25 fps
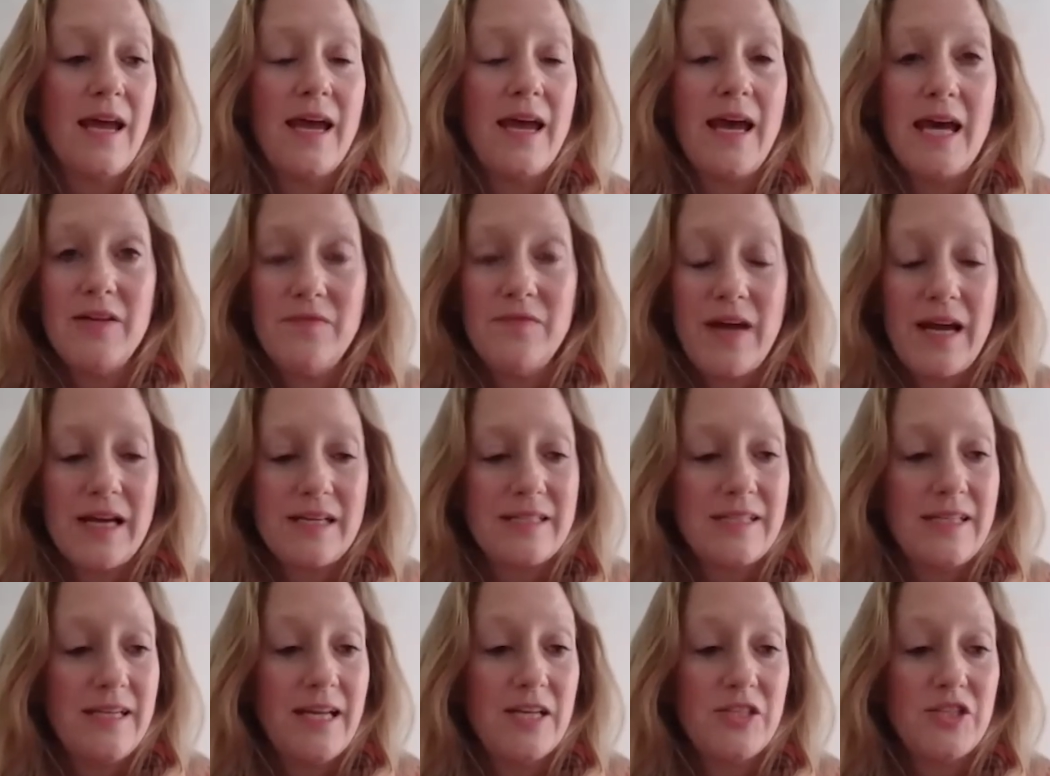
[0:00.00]
and
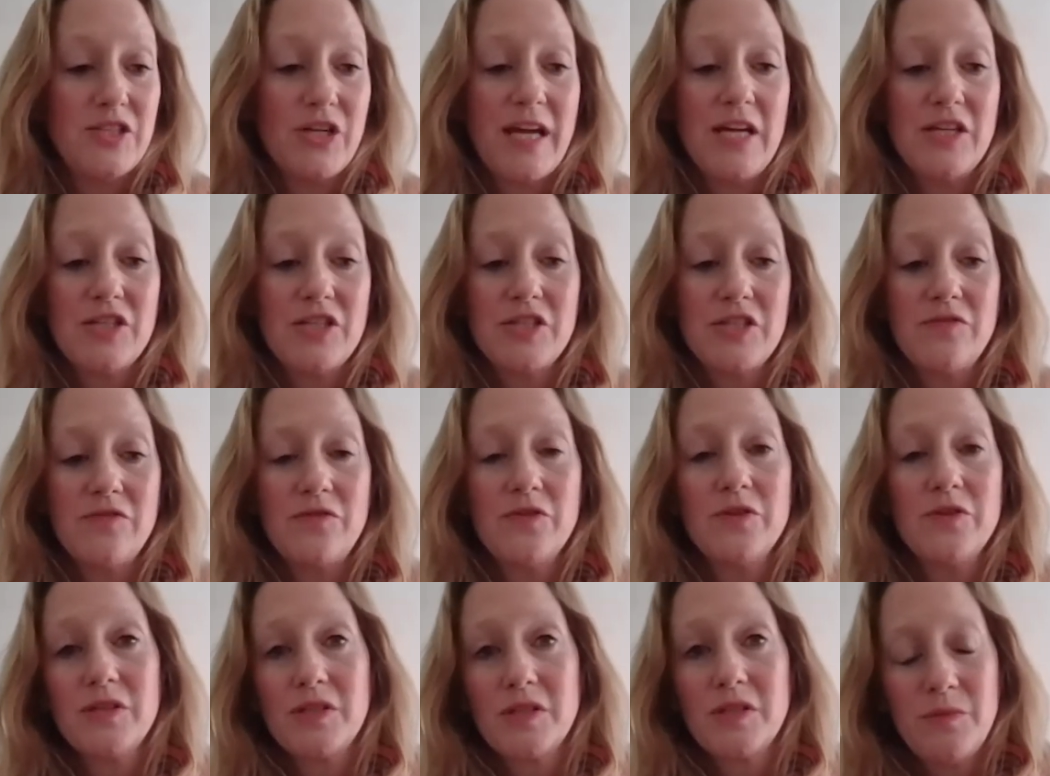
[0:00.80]
vaccine education
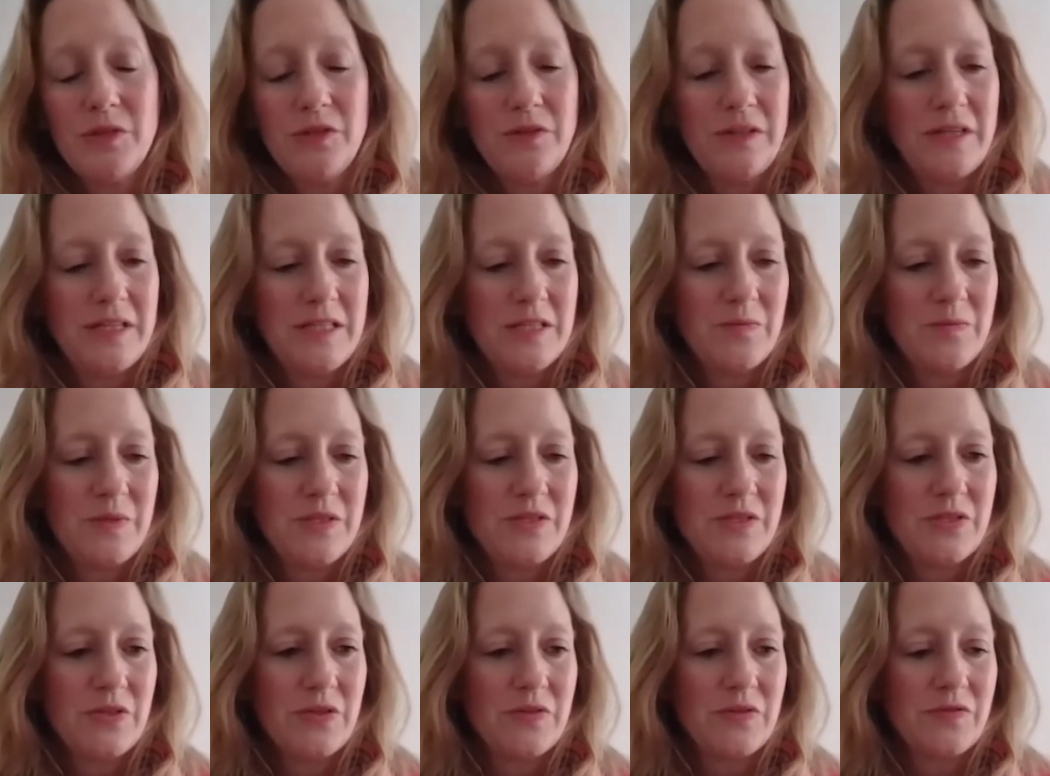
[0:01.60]
for the communities we
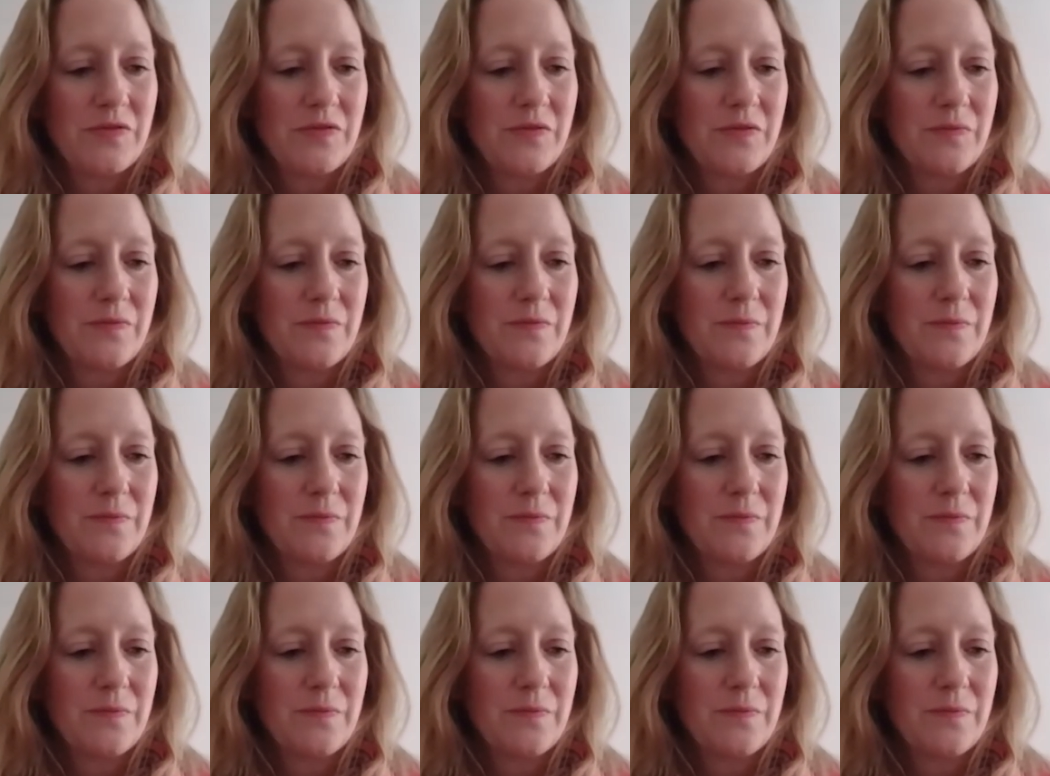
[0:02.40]
serve.